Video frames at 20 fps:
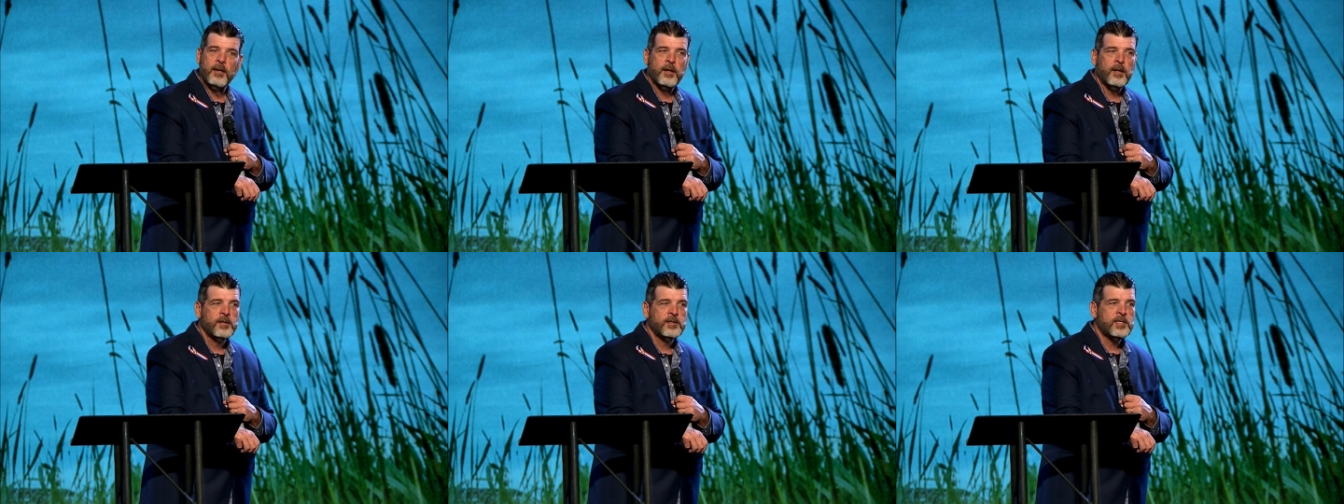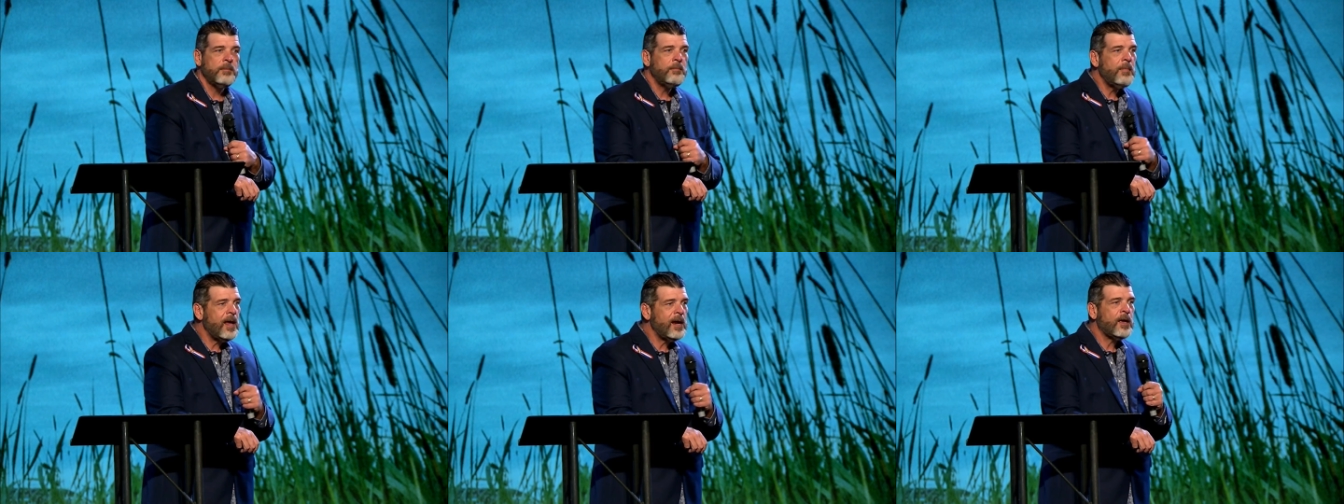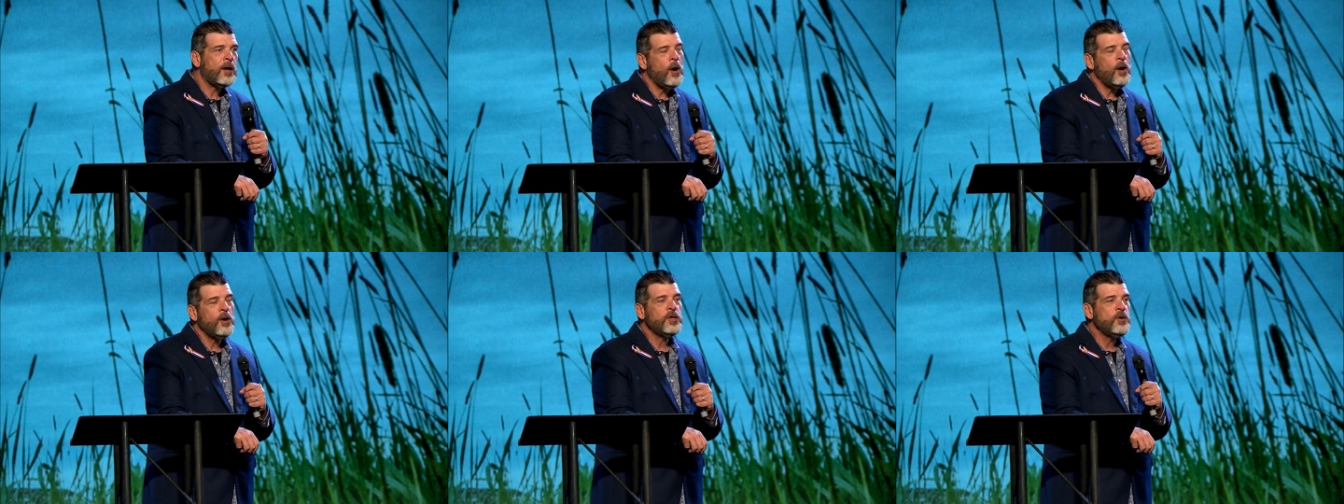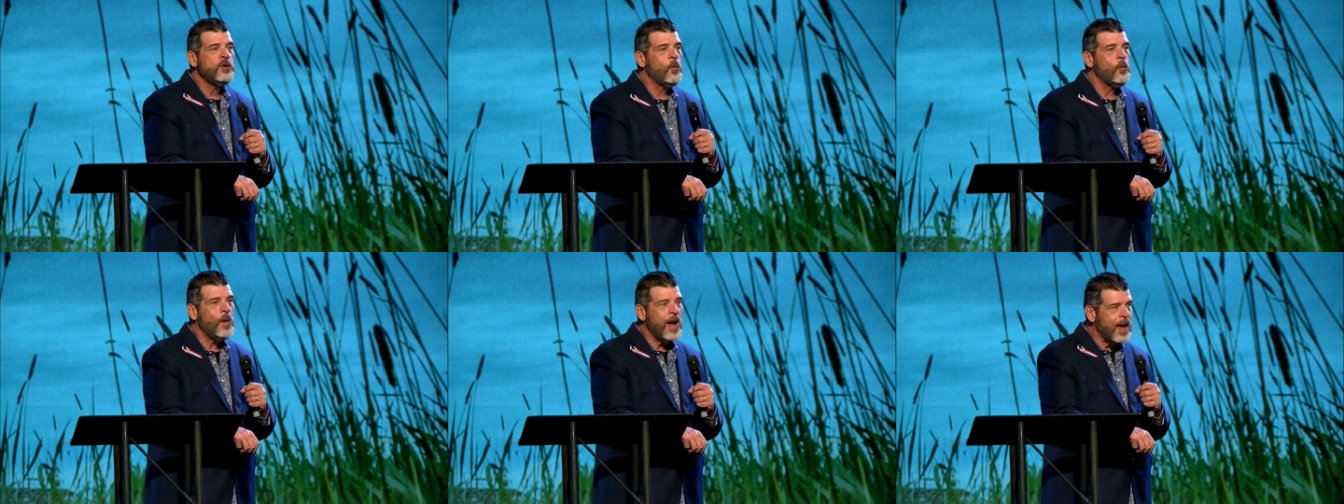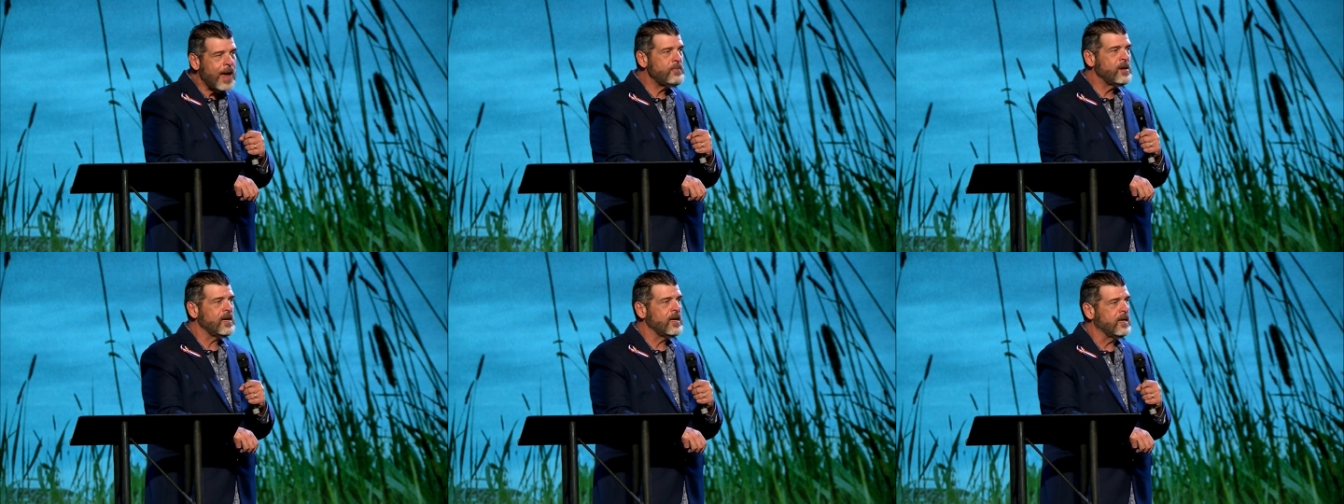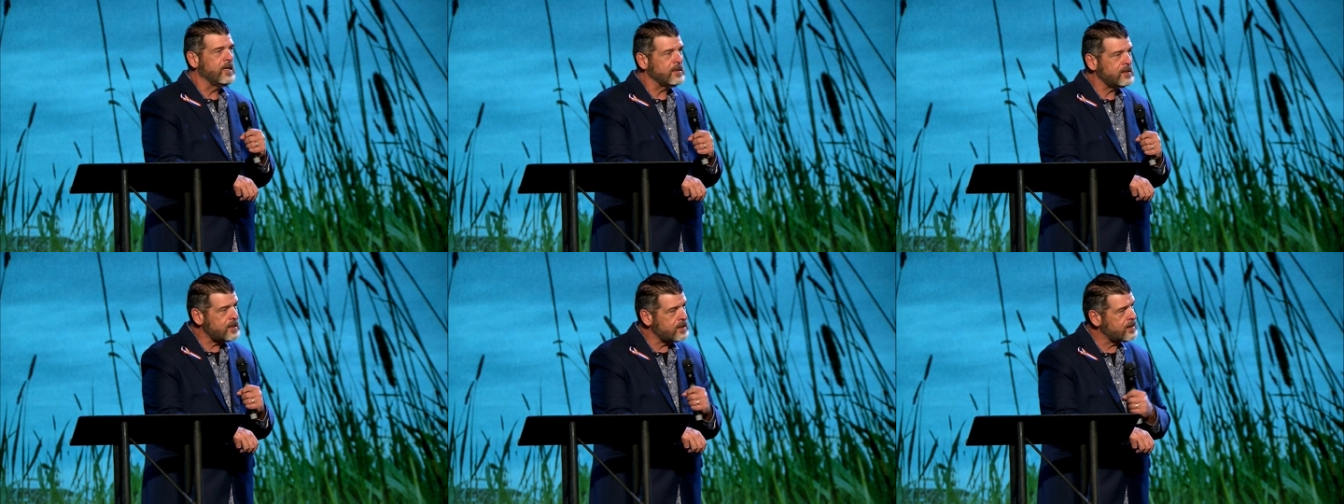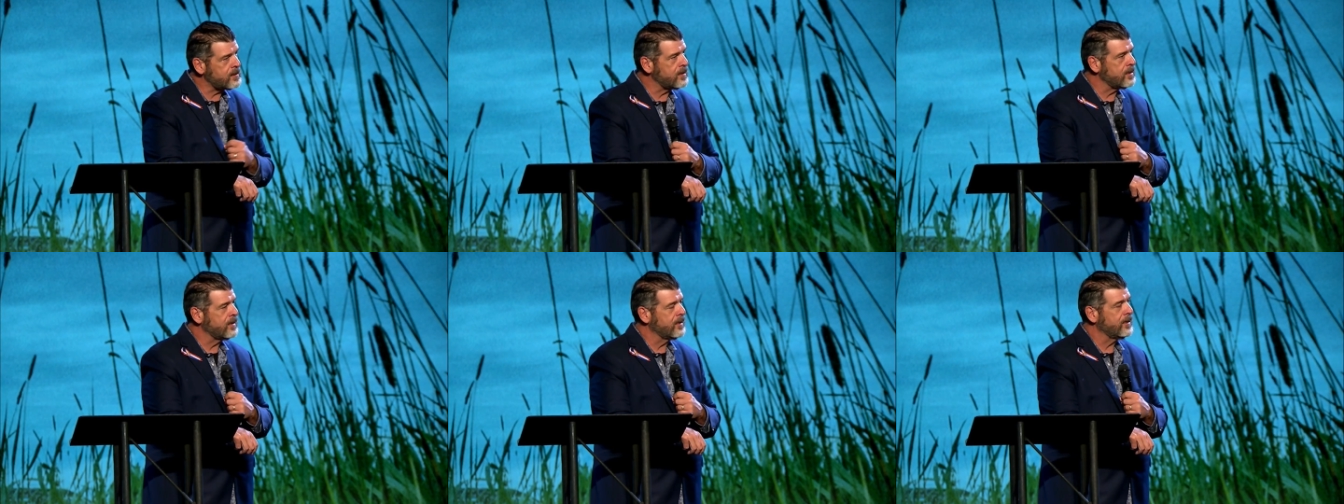Somebody call you a
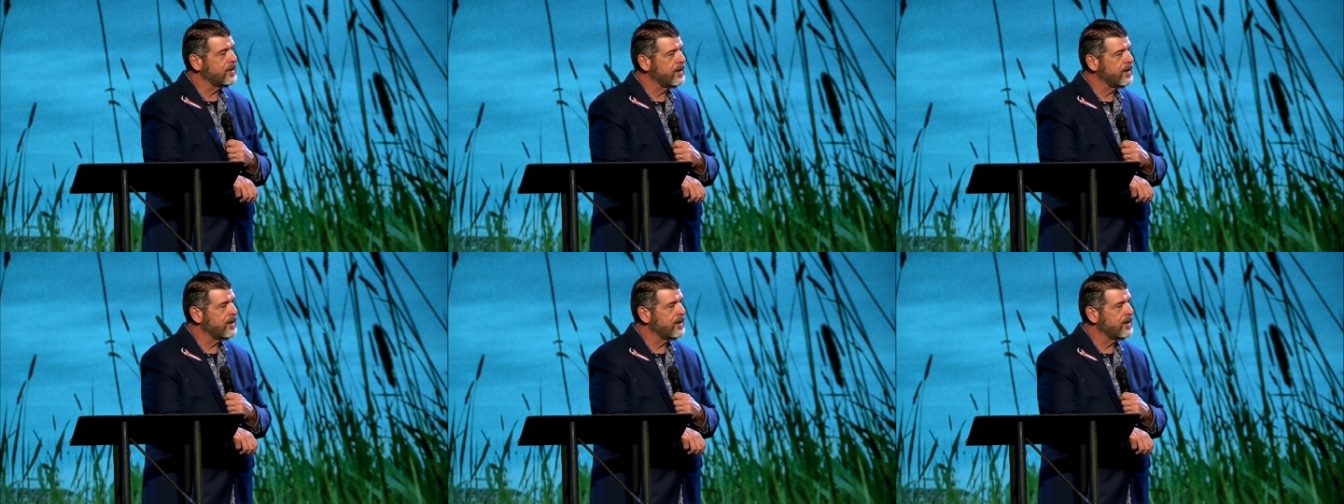wambulance.